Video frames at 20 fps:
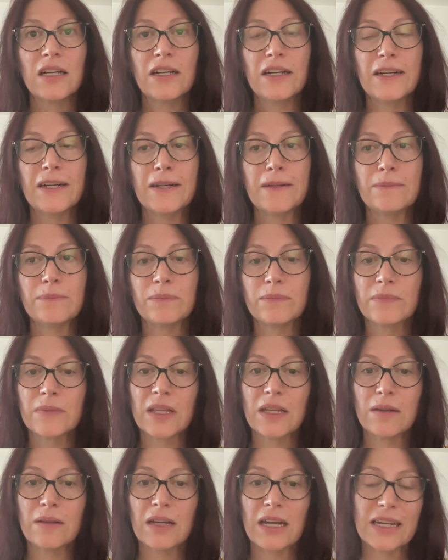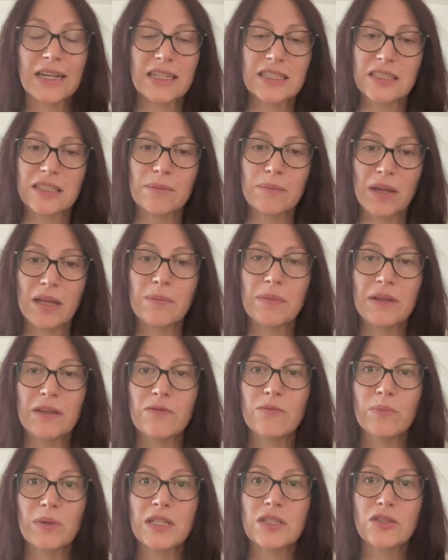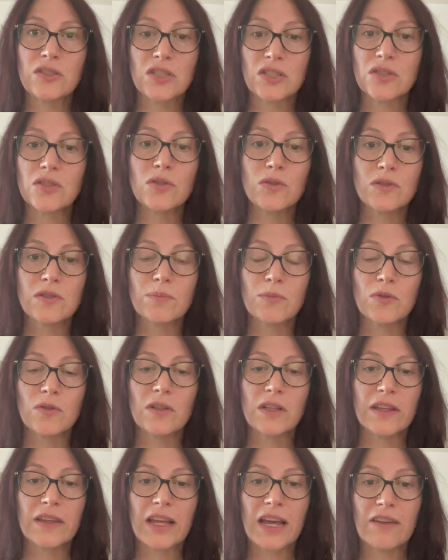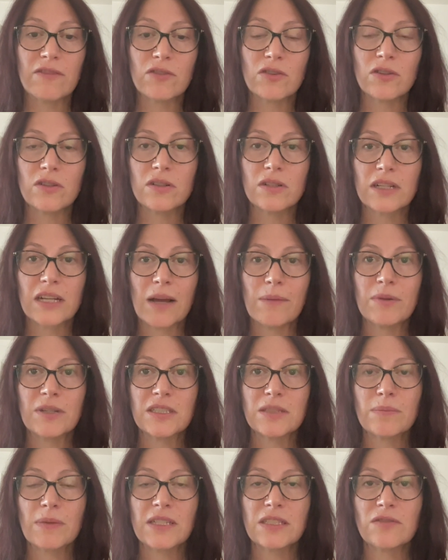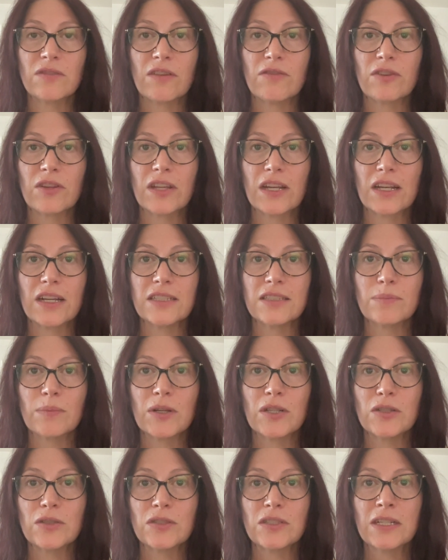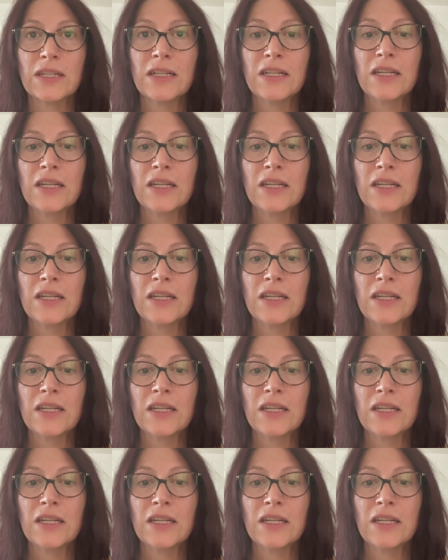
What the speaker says: I guess it may even be just too small and they haven't got cabinet space for everything, I suppose.